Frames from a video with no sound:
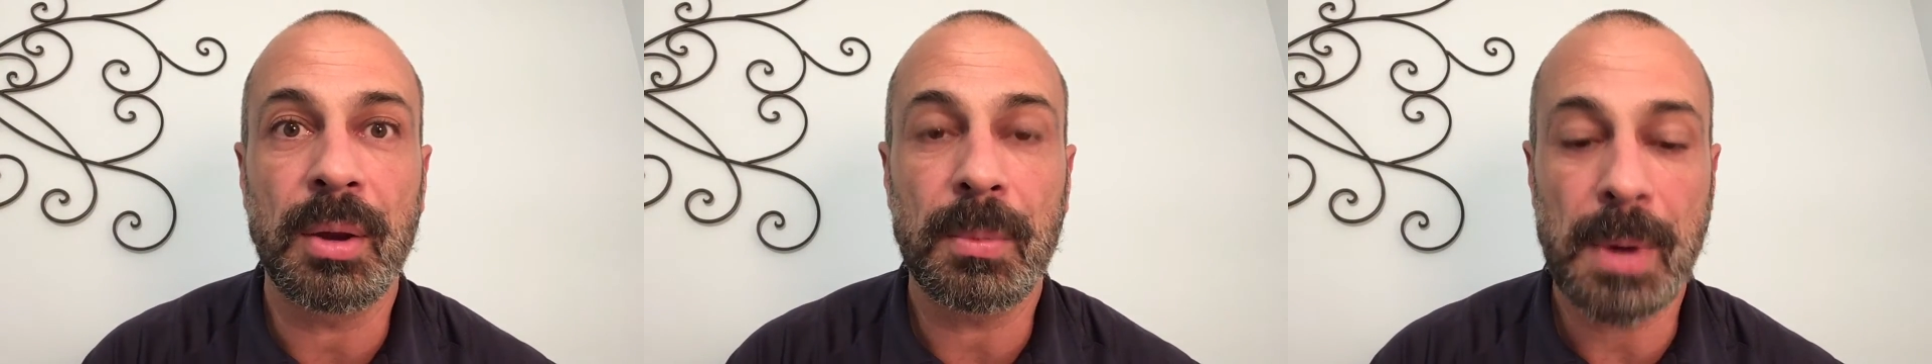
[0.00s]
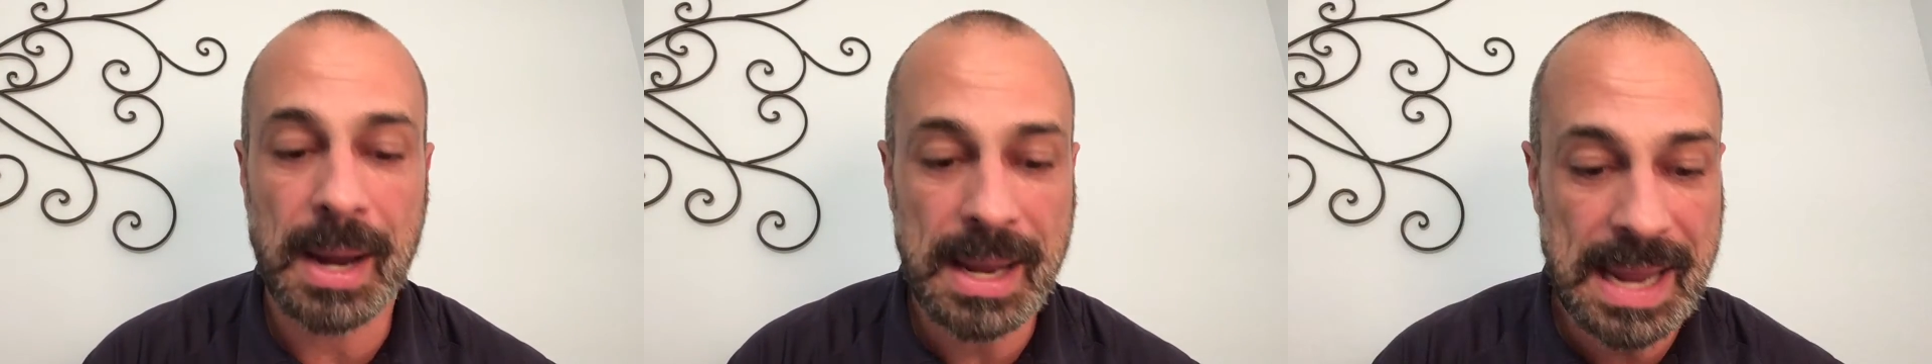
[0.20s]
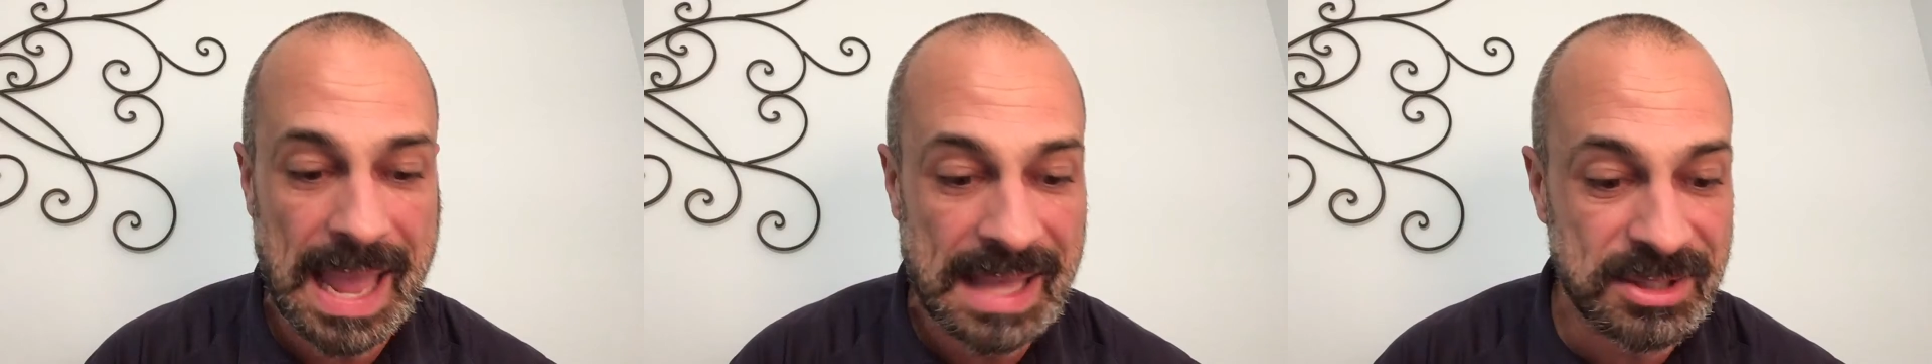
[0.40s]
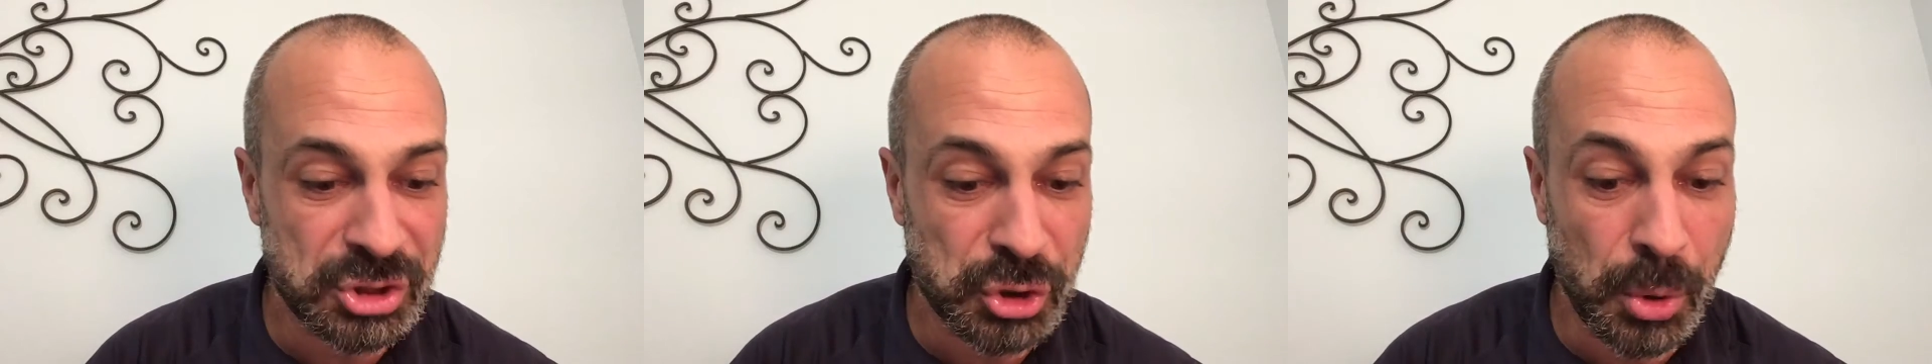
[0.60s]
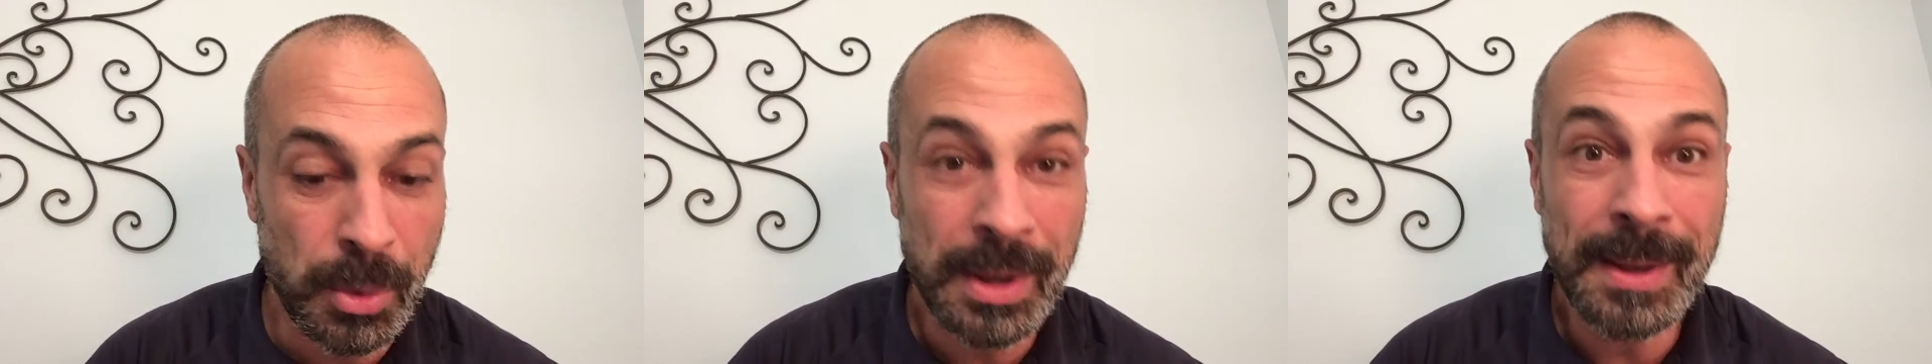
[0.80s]
right? And
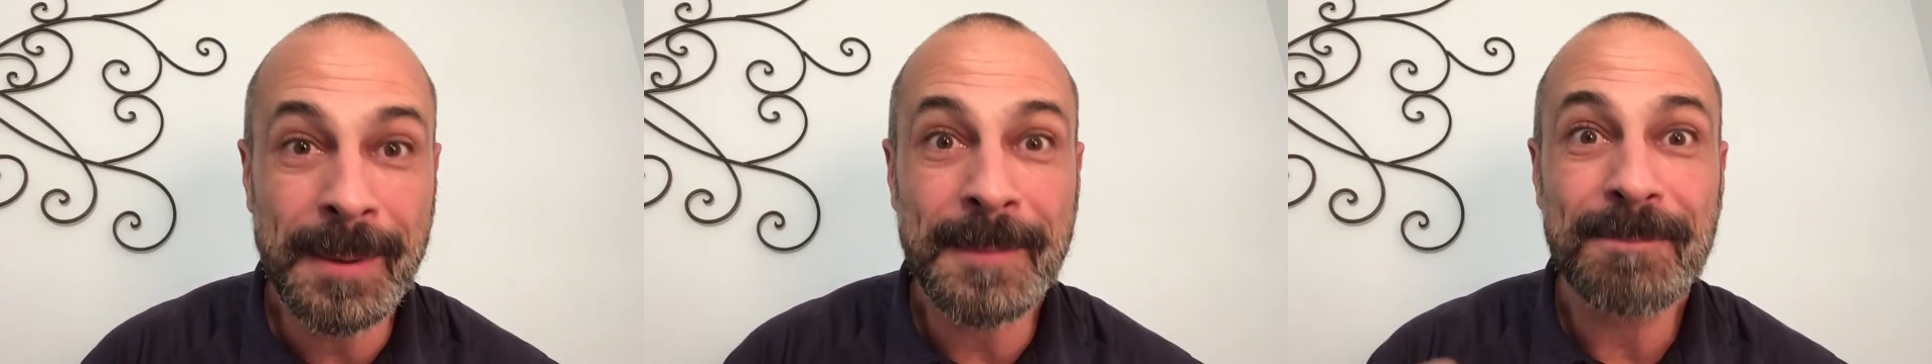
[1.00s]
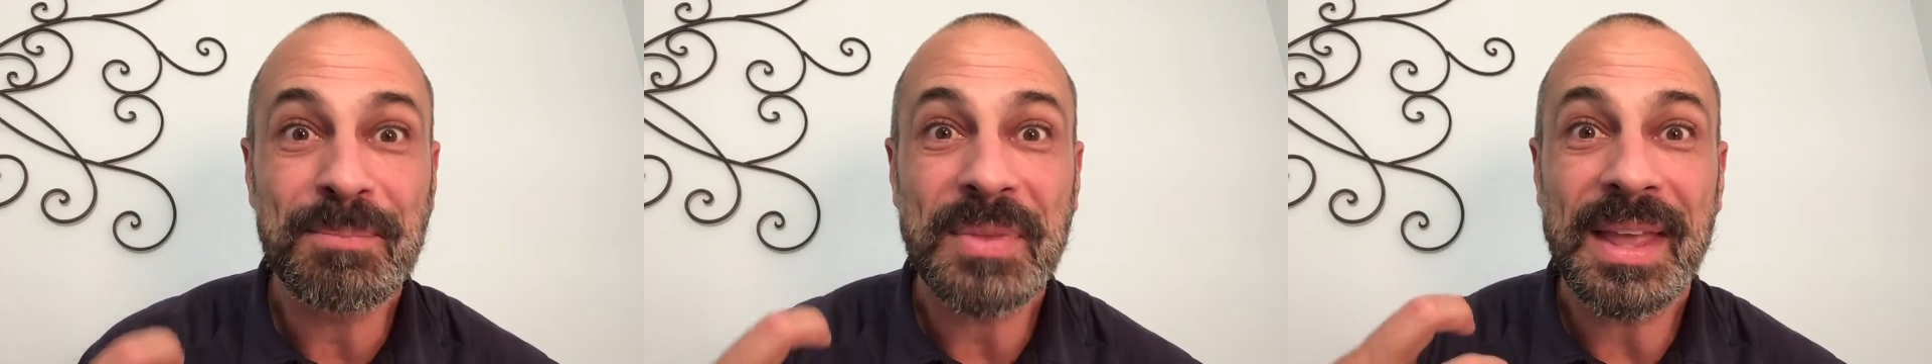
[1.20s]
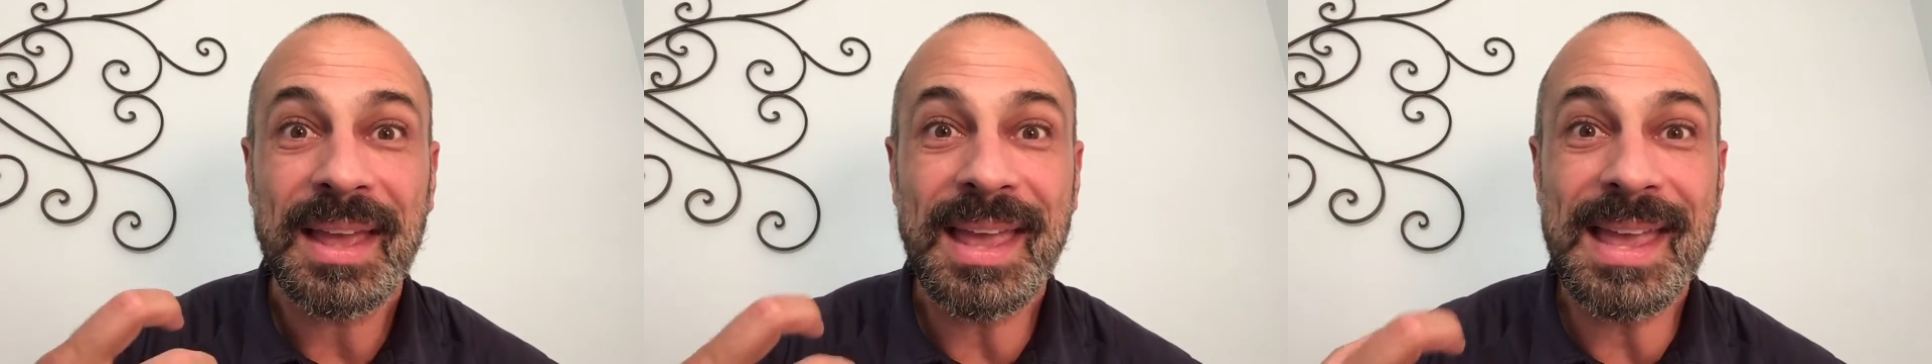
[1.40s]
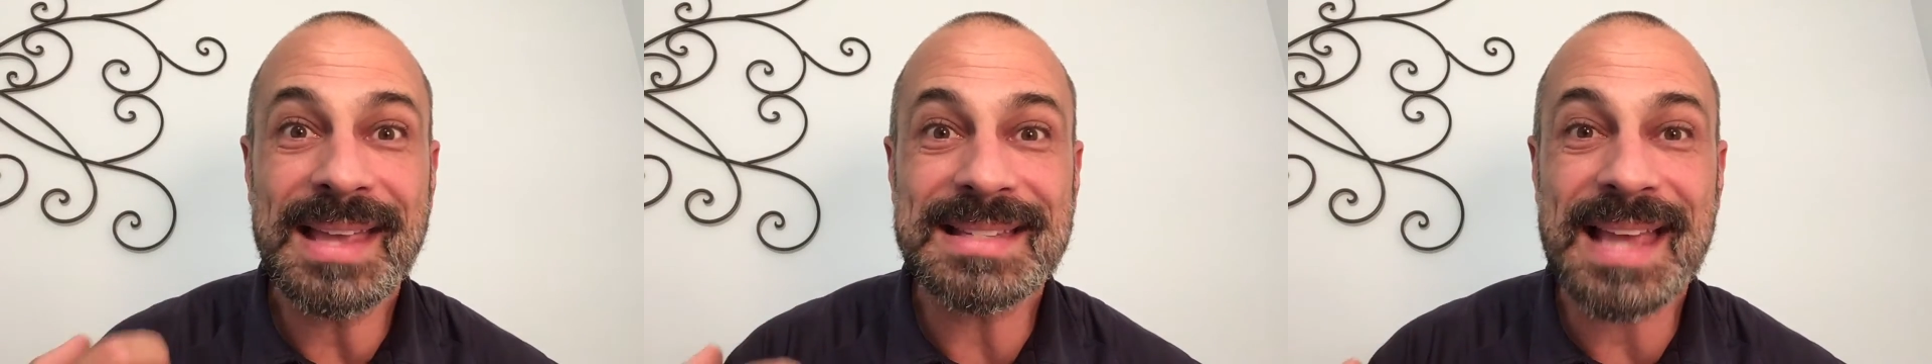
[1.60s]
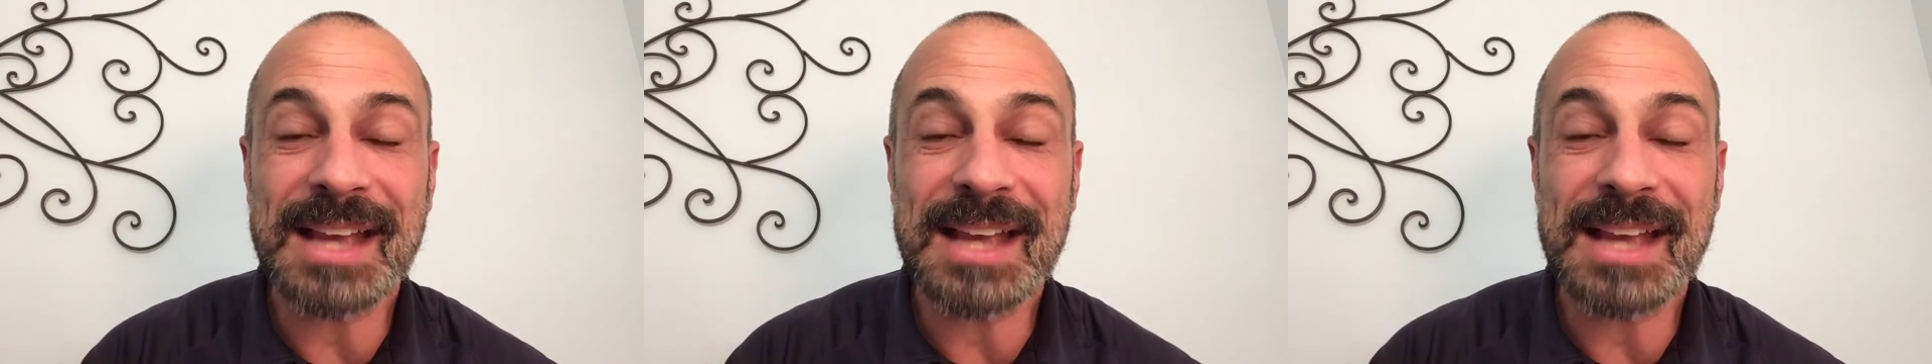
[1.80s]
so he's